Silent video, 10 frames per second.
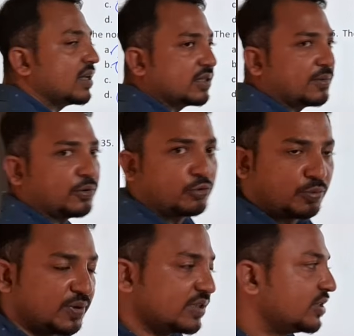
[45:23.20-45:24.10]
class of
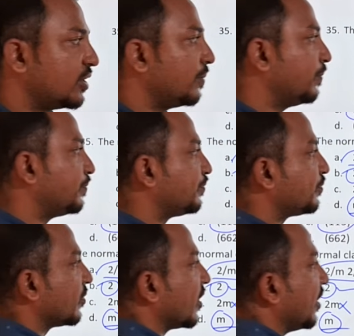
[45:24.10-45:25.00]
orthorhombic system.
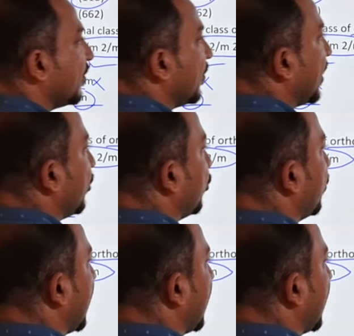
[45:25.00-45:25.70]
Then 2